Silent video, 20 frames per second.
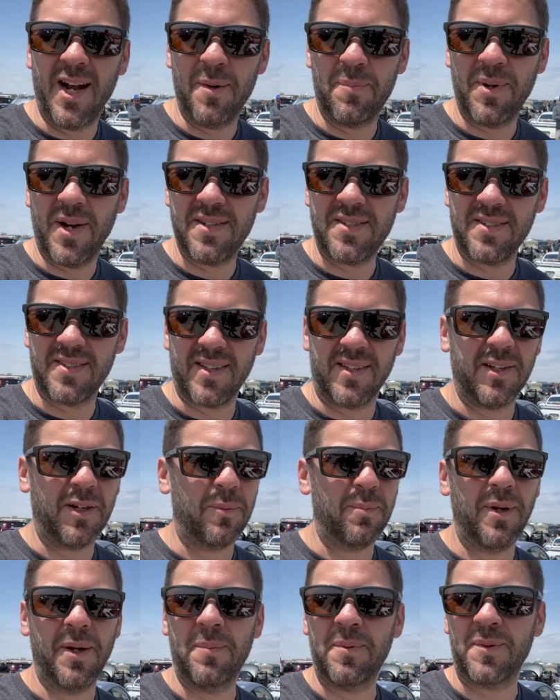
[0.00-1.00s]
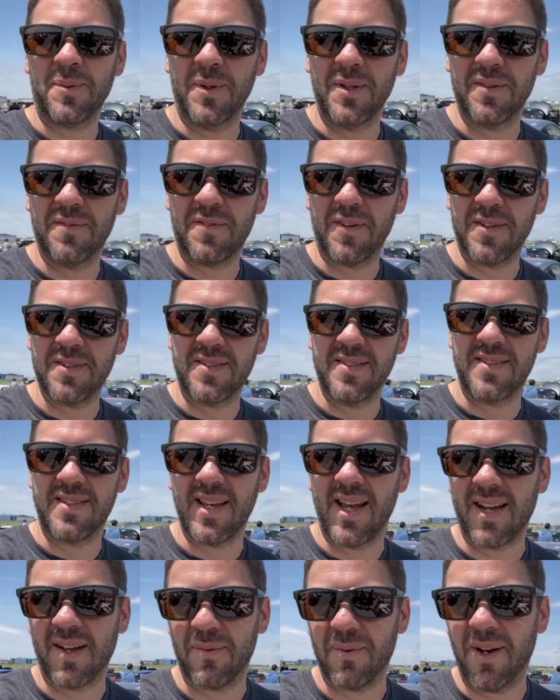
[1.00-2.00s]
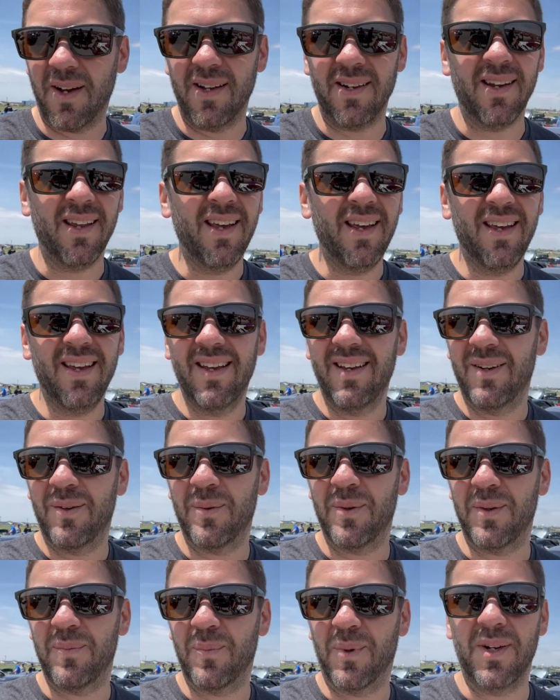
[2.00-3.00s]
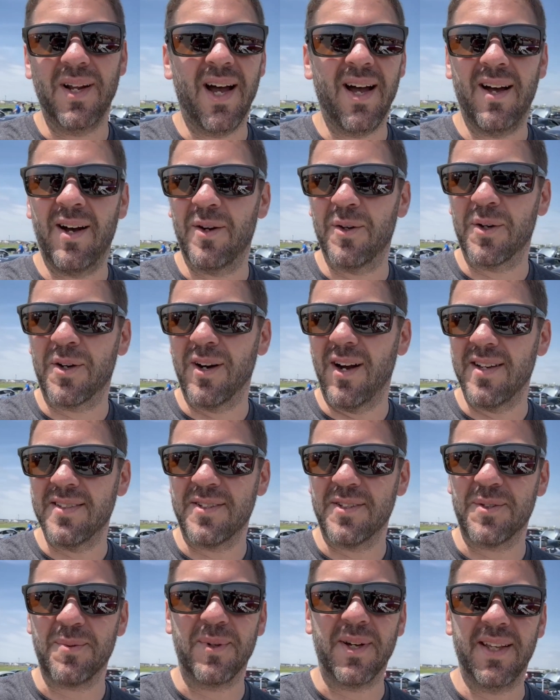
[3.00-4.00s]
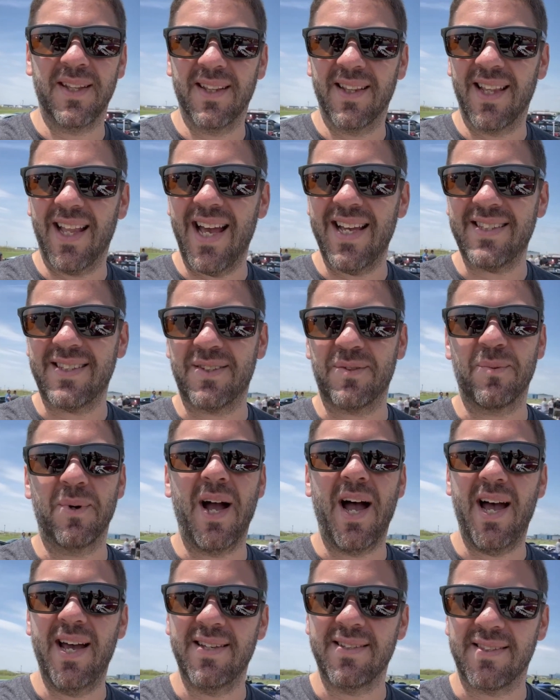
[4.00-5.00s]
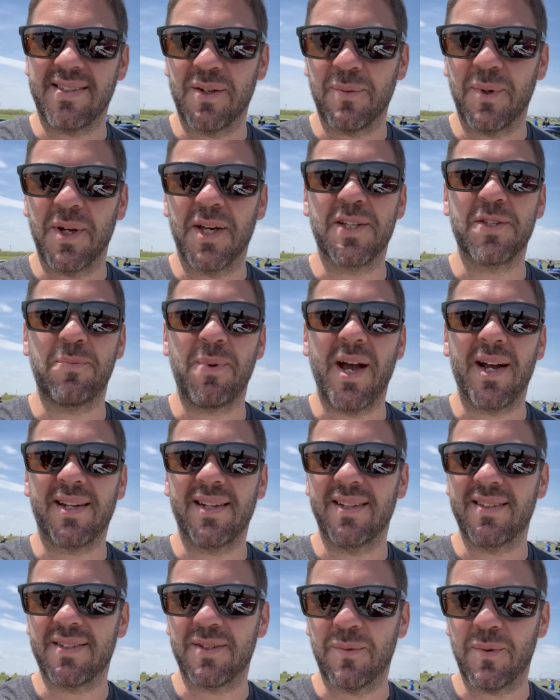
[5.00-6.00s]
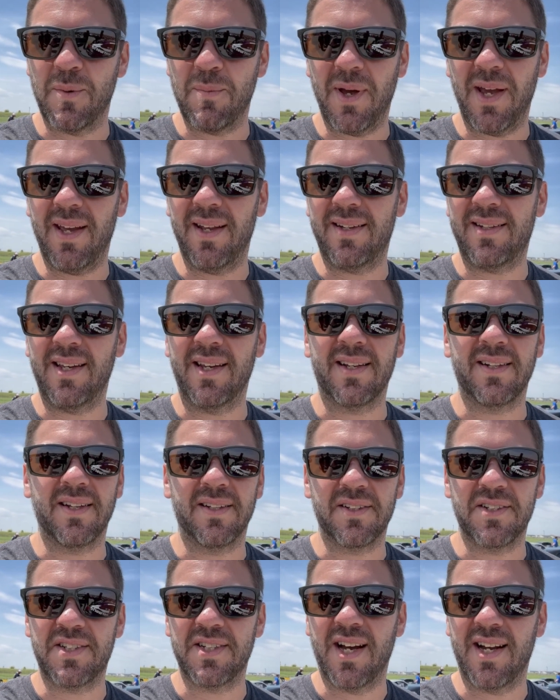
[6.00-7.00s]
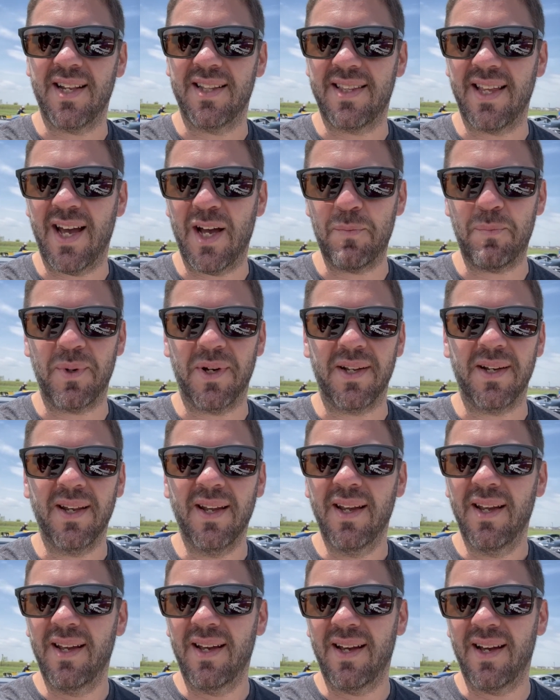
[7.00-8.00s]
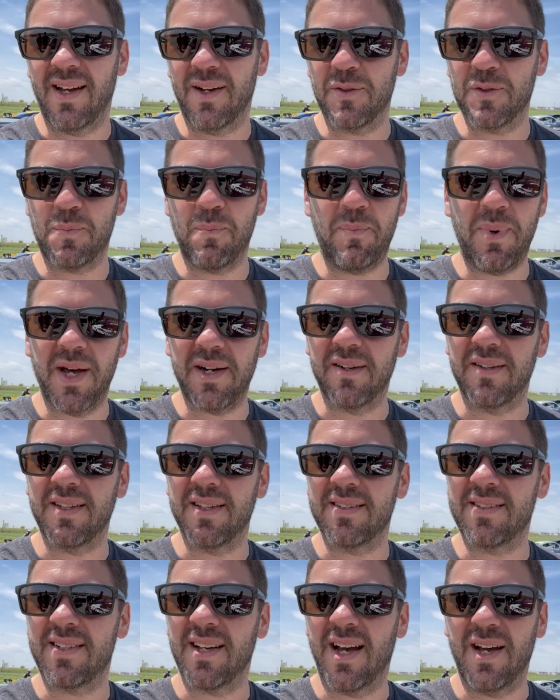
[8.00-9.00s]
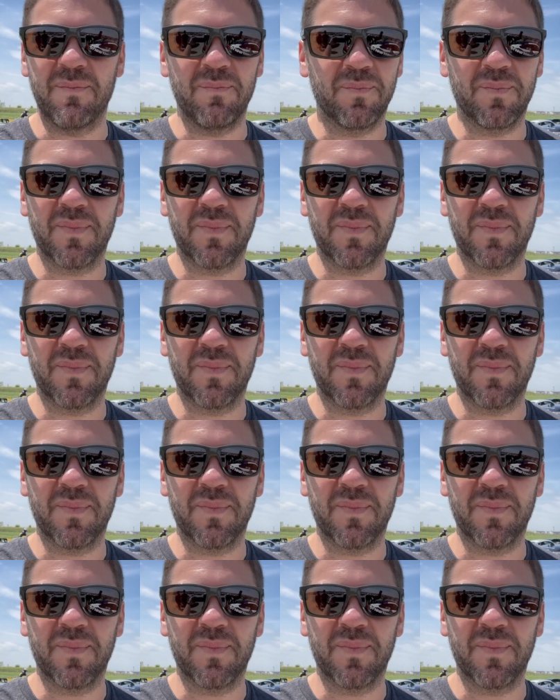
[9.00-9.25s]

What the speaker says: pressures a little bit between the first and second run. We're not autocrossers. We're getting less rise than we expected, so we may take another shot at that. But it was better this time.